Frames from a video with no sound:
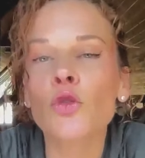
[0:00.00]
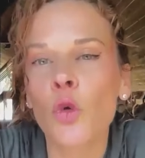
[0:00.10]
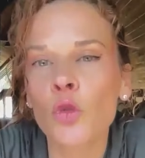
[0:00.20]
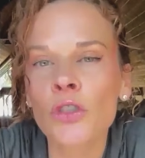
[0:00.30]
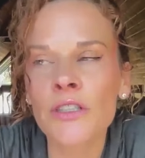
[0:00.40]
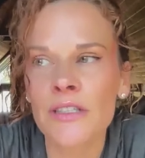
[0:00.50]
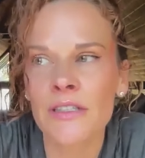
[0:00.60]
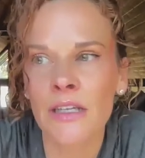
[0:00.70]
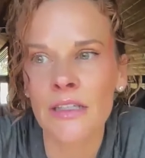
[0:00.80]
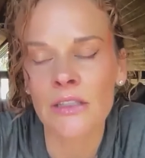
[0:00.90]
those older
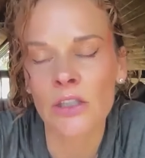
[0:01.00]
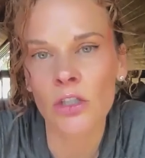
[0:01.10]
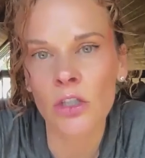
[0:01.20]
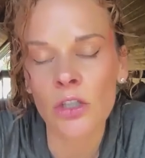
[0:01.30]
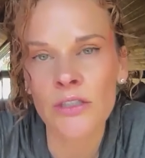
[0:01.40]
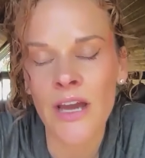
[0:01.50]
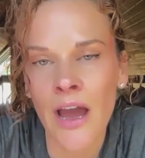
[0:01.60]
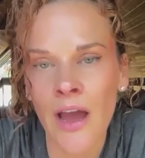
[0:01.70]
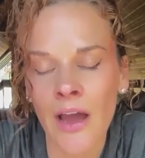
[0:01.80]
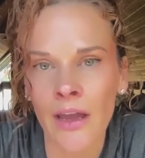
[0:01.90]
studies looked
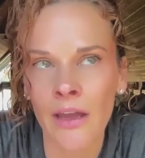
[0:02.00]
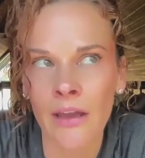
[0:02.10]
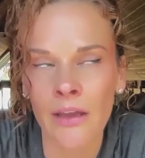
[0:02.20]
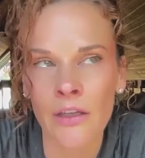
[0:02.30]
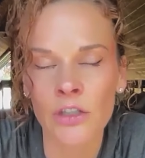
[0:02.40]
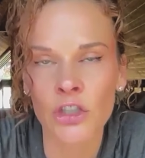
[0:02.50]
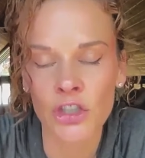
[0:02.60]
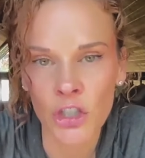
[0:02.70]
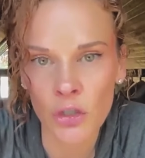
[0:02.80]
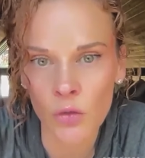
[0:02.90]
at a
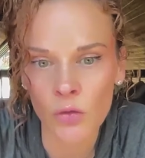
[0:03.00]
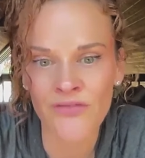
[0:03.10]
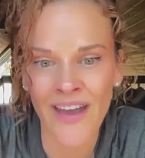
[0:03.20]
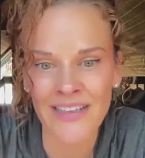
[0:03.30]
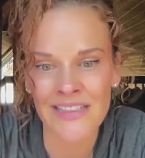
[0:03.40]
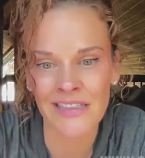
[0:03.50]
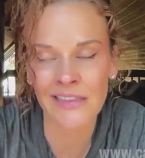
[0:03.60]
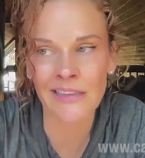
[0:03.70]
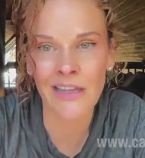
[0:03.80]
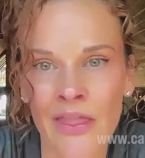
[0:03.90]
shingles
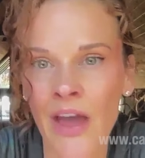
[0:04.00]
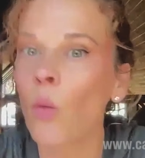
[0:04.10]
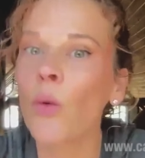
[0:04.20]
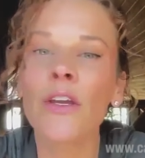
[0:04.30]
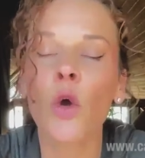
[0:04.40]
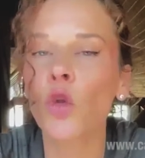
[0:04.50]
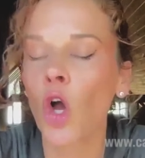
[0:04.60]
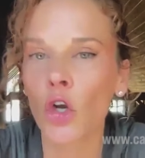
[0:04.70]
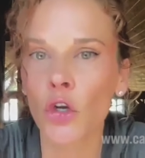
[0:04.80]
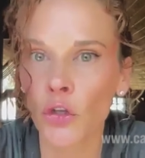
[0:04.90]
vaccine that we no
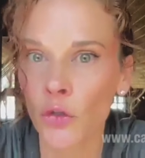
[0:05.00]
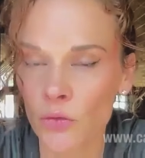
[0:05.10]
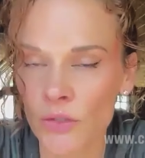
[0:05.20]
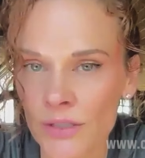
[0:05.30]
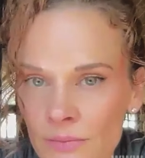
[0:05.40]
longer use.